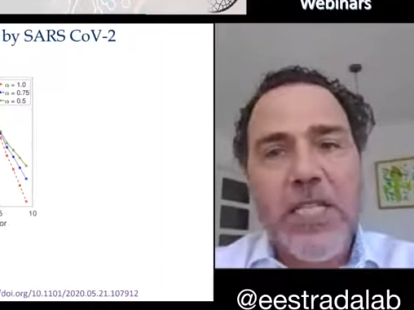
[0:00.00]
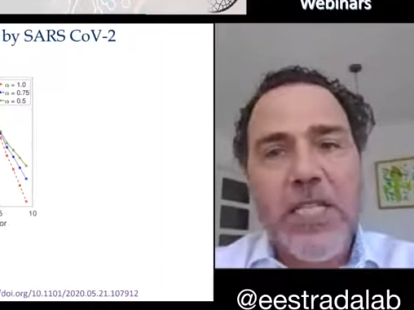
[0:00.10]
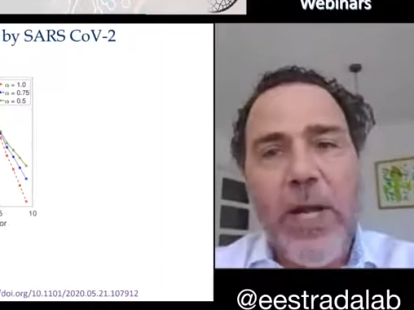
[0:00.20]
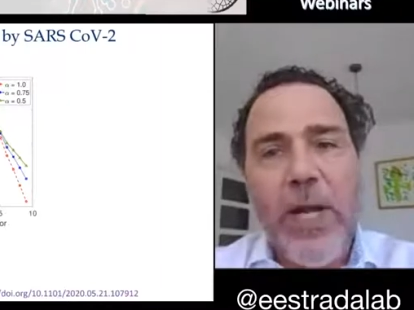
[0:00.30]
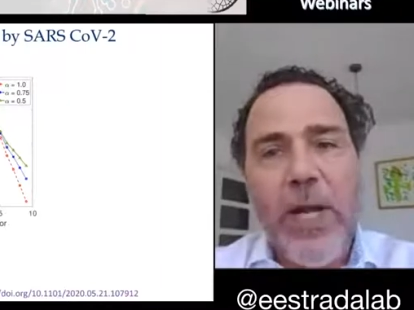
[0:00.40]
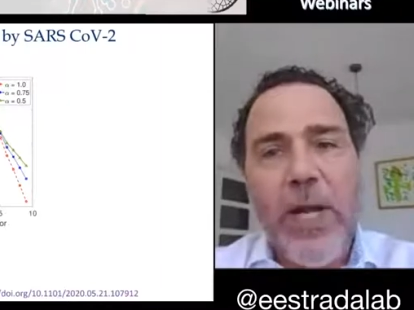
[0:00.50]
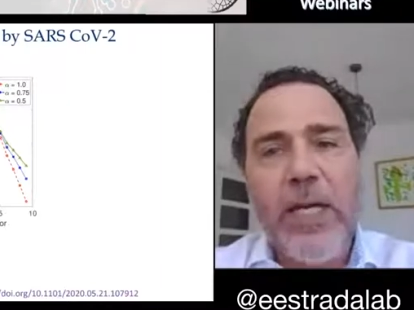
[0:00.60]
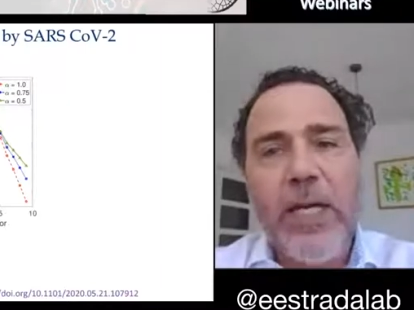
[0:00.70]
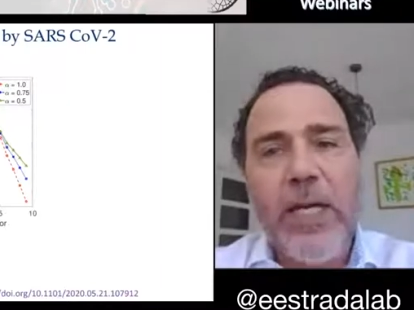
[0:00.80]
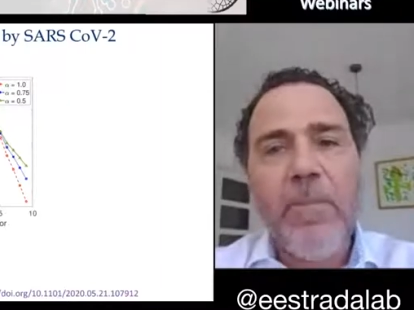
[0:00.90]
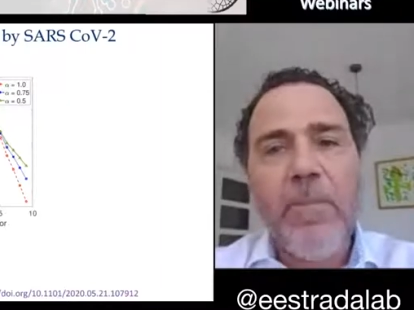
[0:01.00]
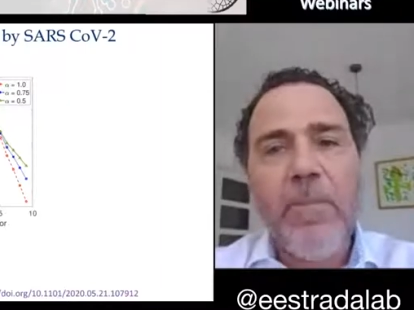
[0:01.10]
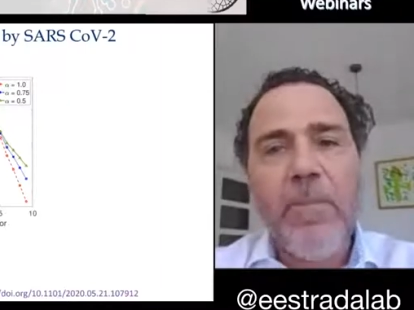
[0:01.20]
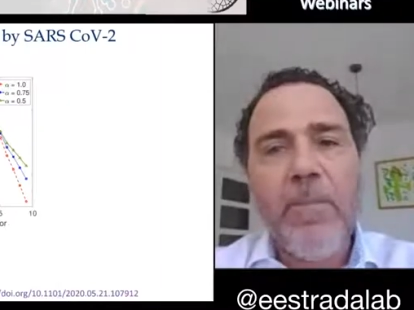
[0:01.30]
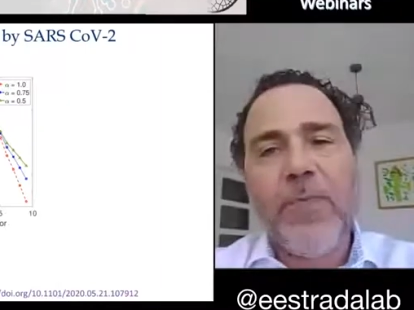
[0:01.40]
of the
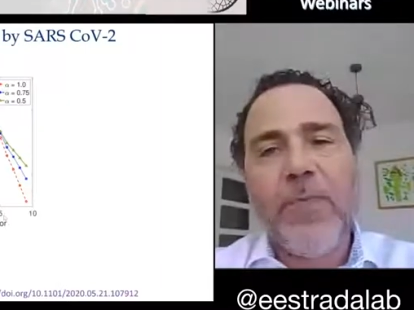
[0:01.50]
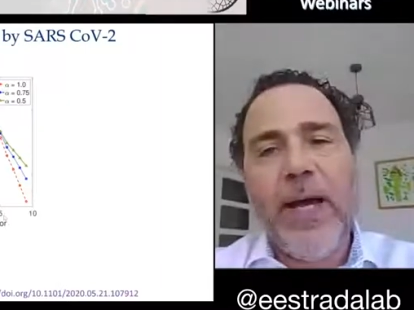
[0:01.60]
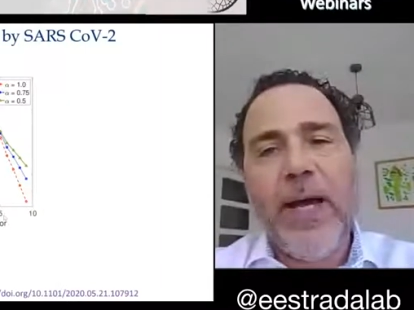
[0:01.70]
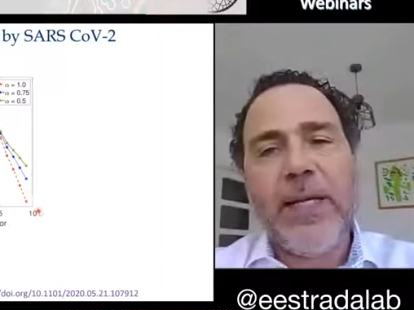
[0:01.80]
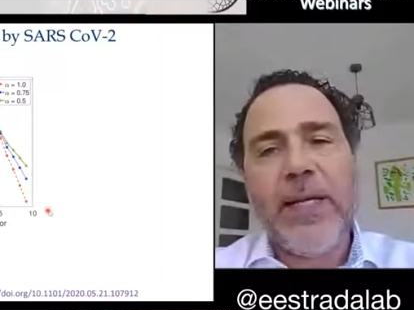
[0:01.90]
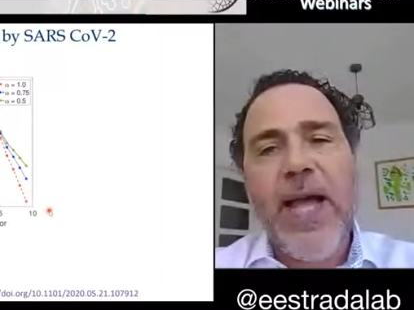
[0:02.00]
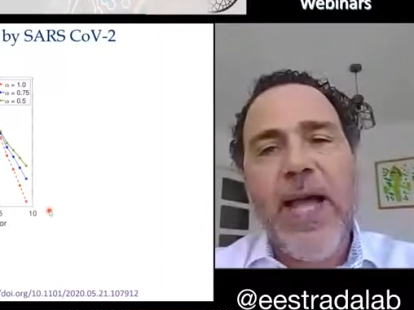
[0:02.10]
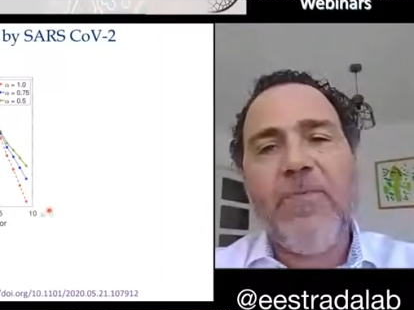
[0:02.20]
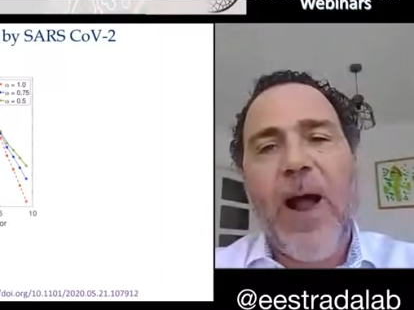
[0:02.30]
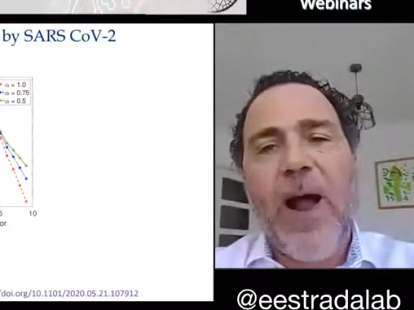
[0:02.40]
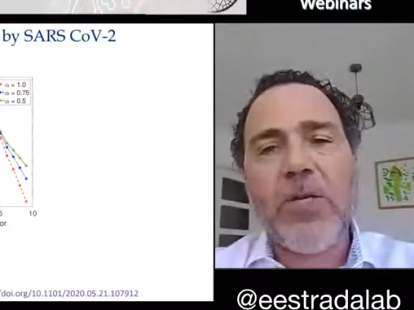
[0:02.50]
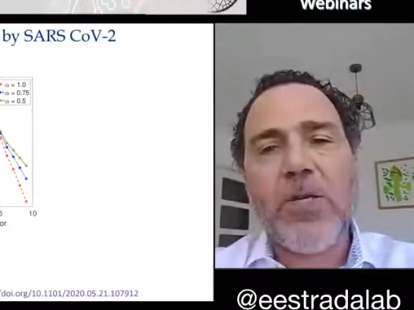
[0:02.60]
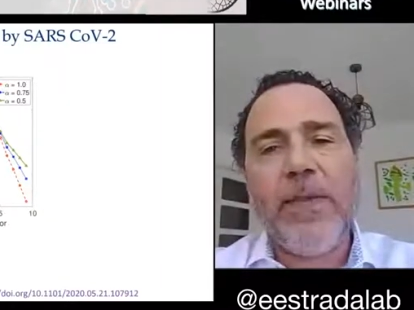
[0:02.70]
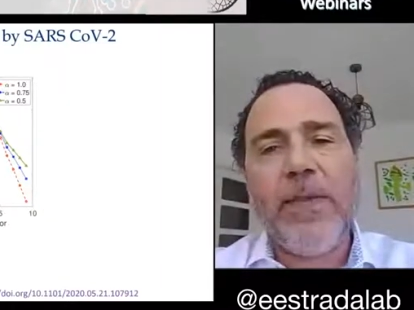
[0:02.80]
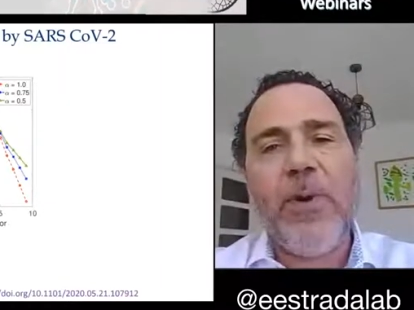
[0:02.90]
time fractional derivative
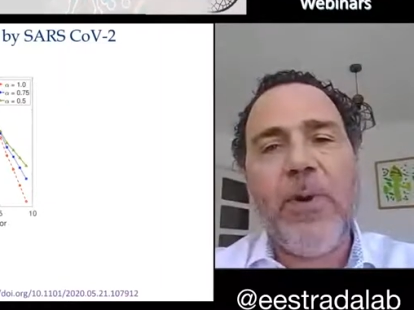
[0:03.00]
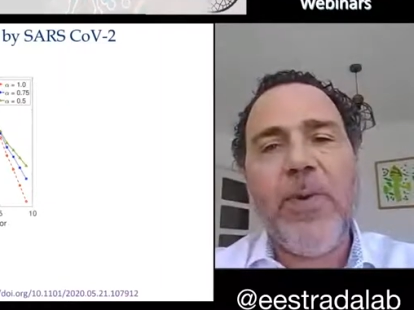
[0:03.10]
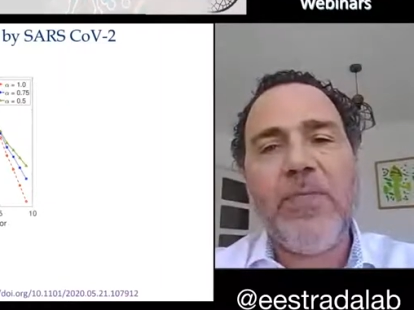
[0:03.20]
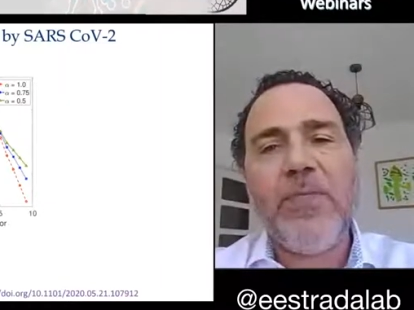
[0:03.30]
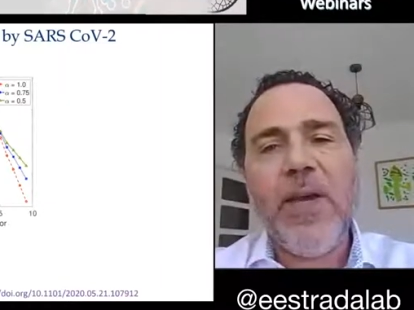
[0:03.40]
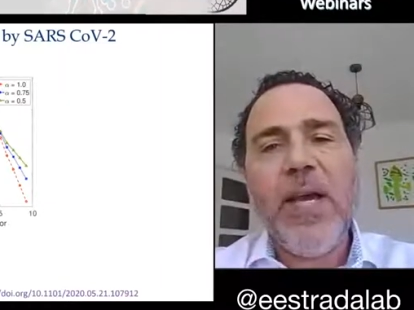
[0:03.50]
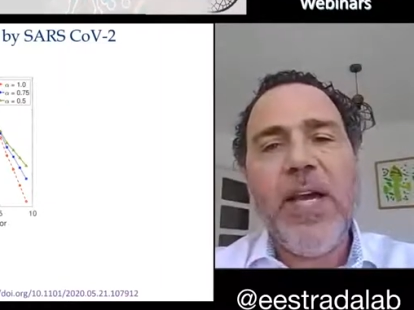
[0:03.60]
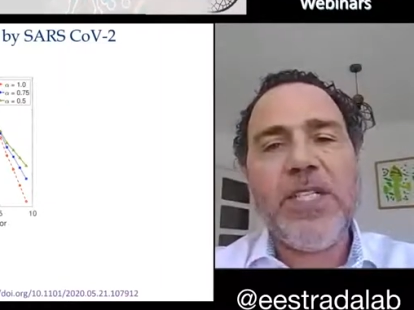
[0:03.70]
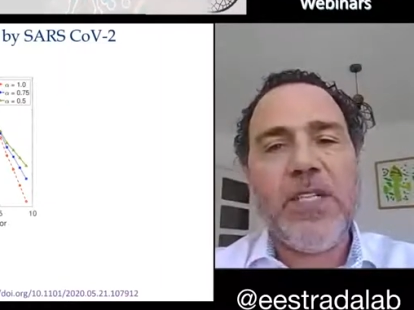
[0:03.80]
is smaller than 1.